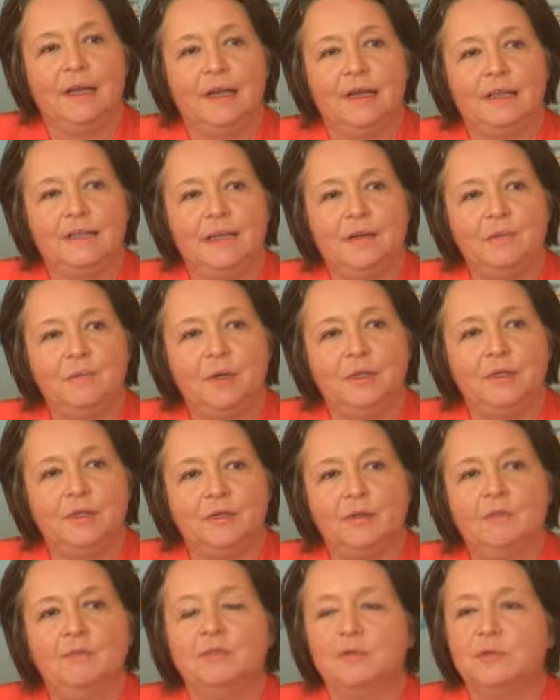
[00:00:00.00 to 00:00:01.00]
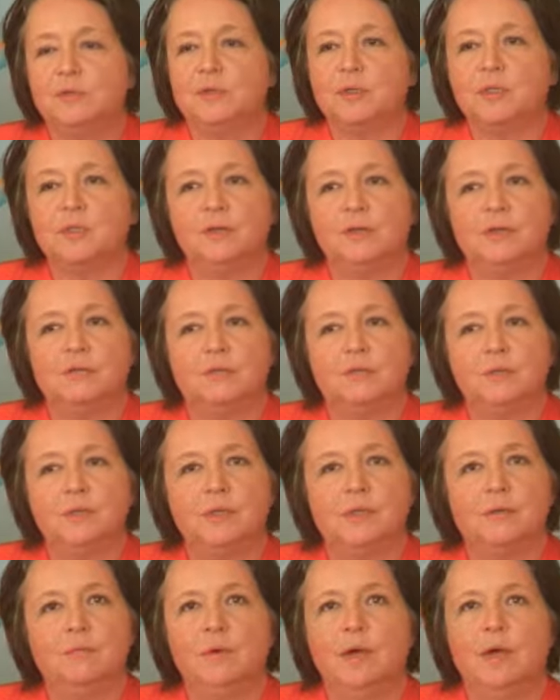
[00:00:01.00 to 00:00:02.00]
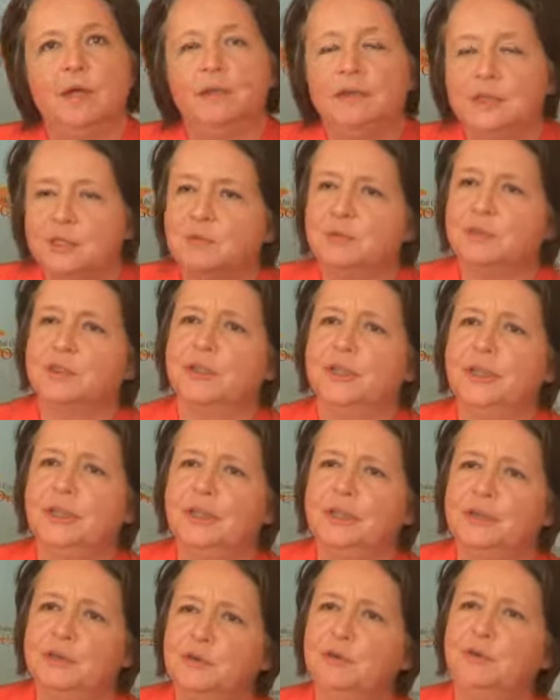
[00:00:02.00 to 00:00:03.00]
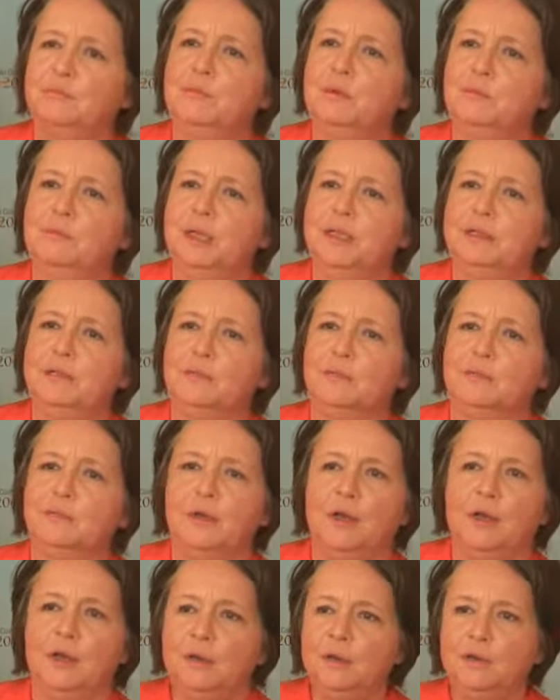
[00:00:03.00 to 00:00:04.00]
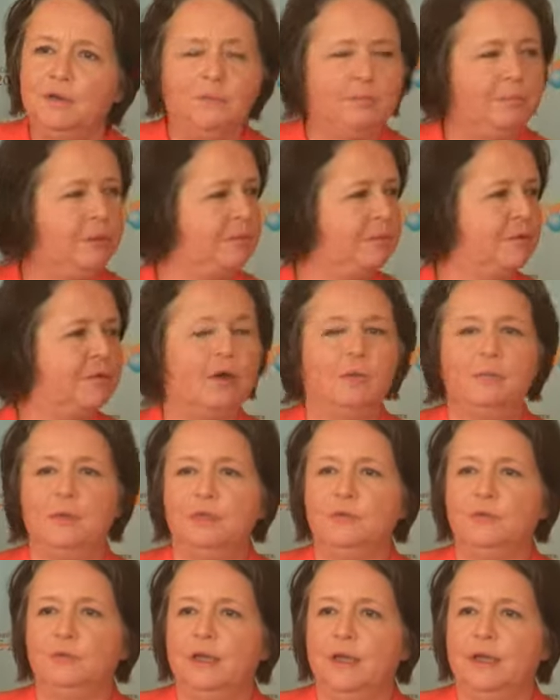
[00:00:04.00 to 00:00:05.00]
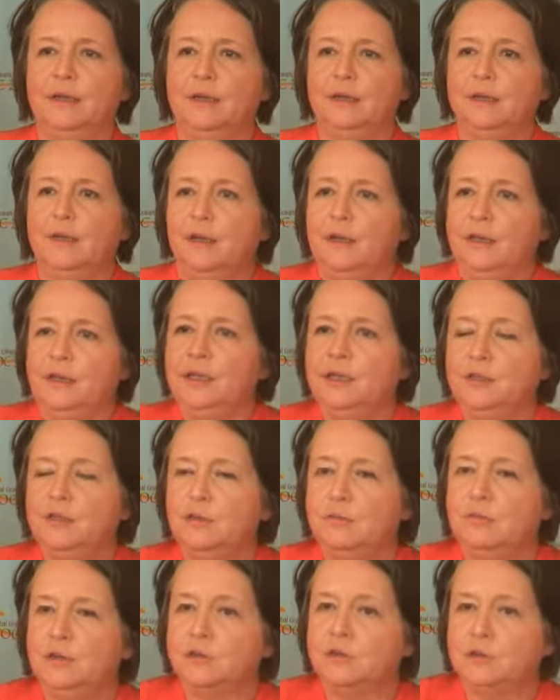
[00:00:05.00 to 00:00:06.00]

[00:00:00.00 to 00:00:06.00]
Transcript: And then when the conference was over, we said, well, this was really a good momentum. You know, people coming together, each of